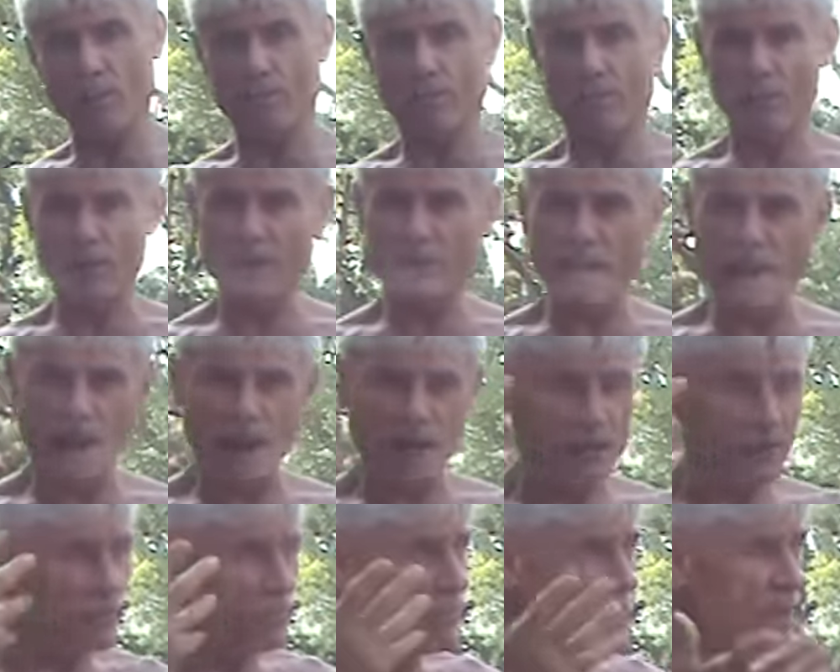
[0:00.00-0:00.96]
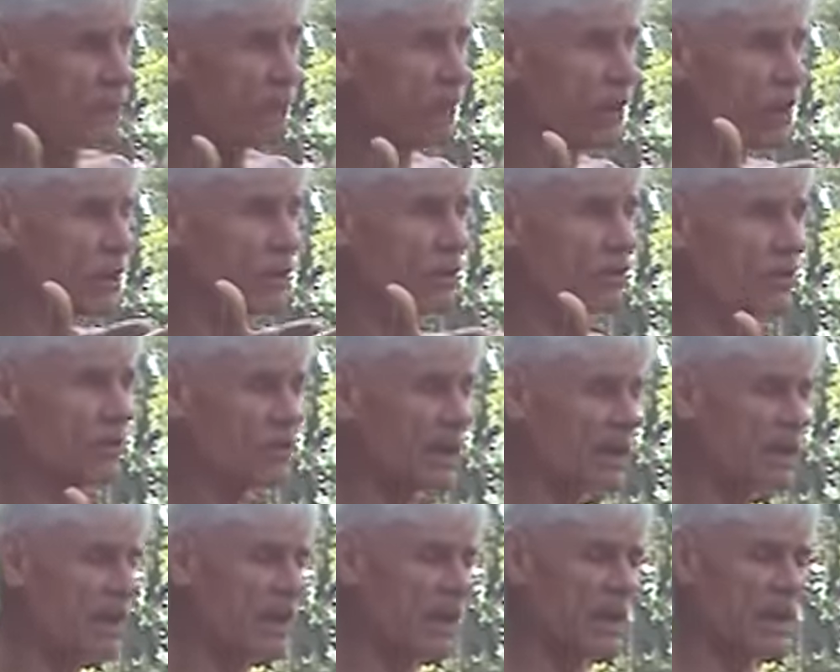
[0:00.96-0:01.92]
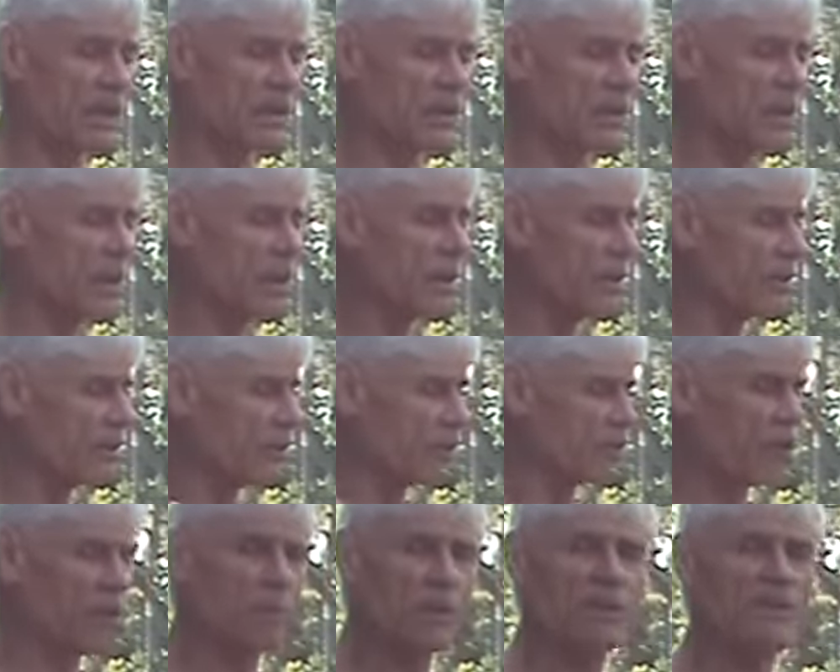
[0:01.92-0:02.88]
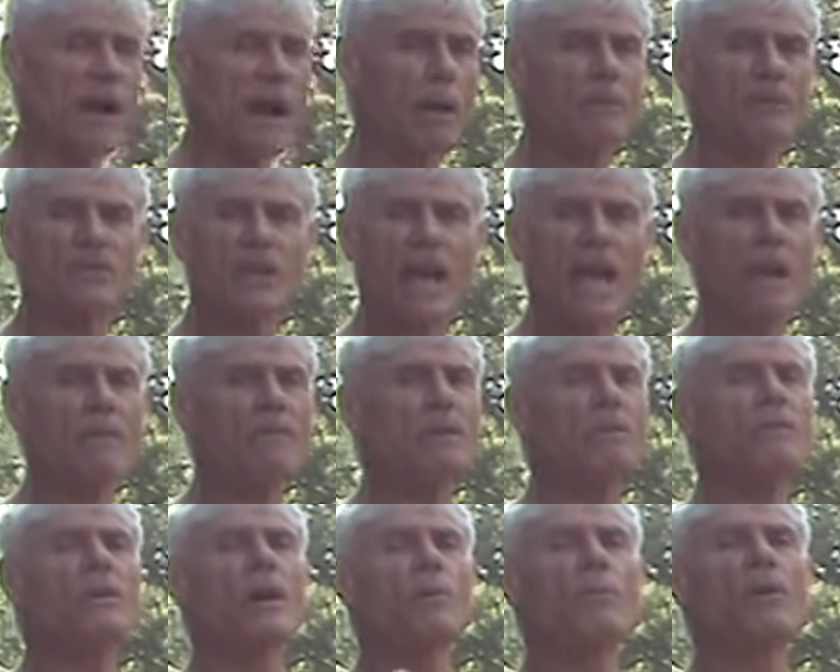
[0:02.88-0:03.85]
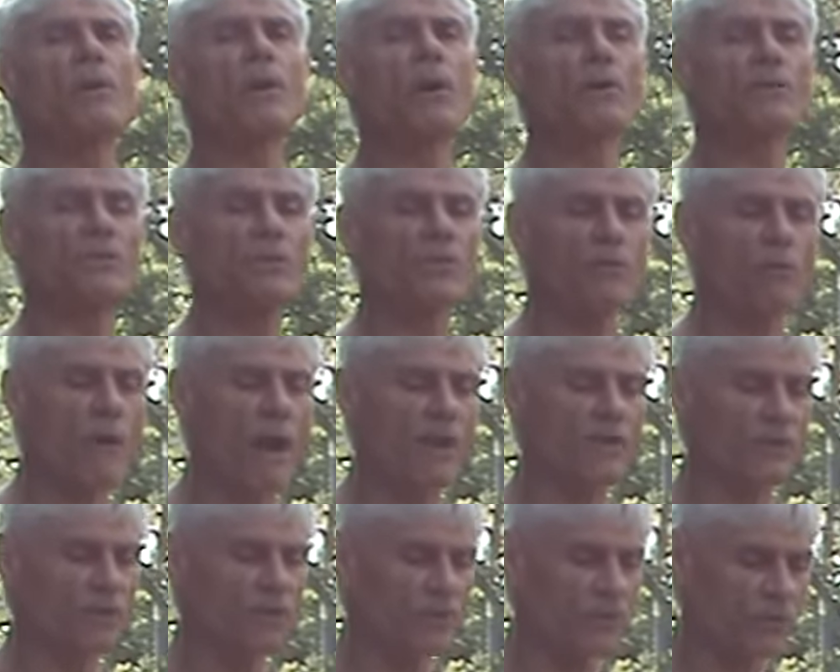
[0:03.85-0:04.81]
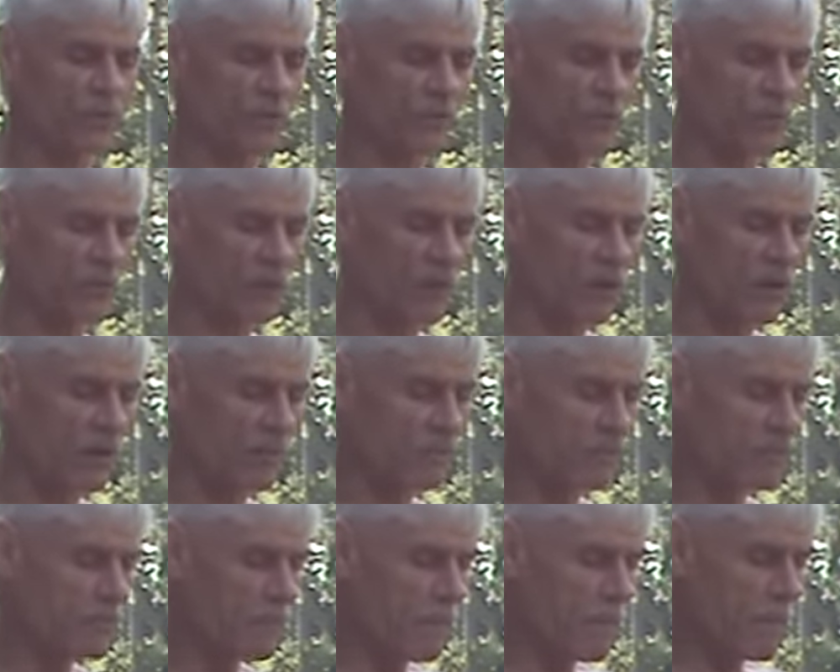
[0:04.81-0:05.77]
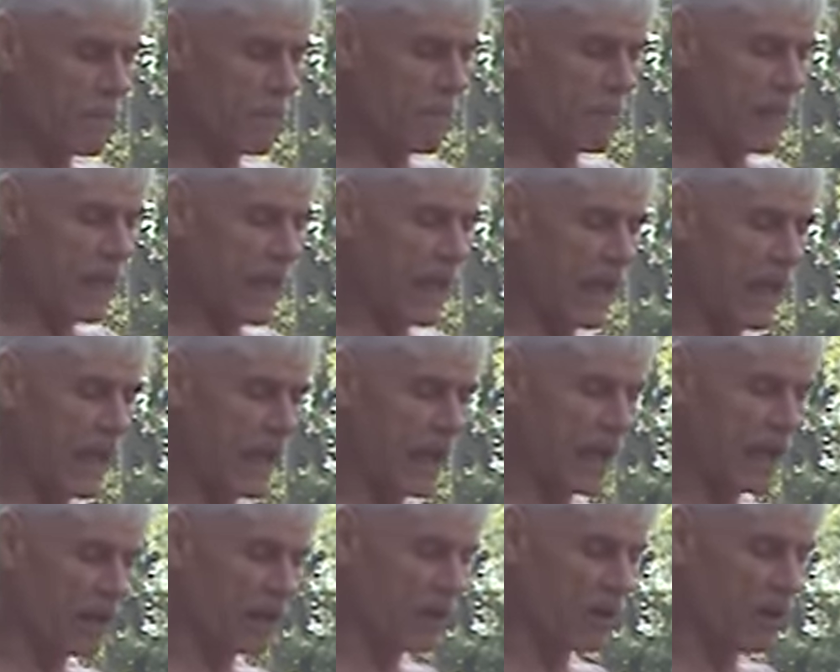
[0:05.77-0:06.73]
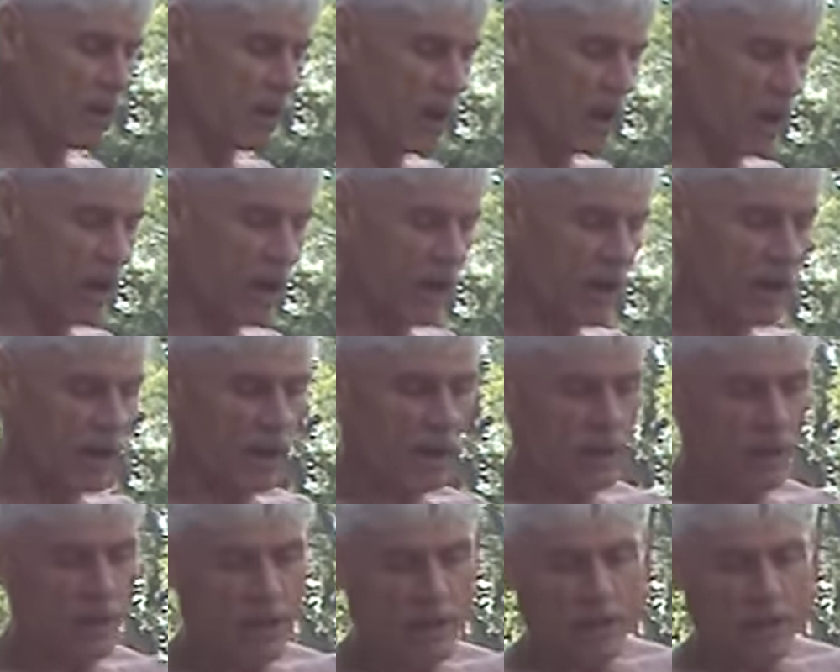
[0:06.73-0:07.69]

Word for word: putting out as many videos as I can there's so many topics I haven't even come close to scratching the surface on and, uh,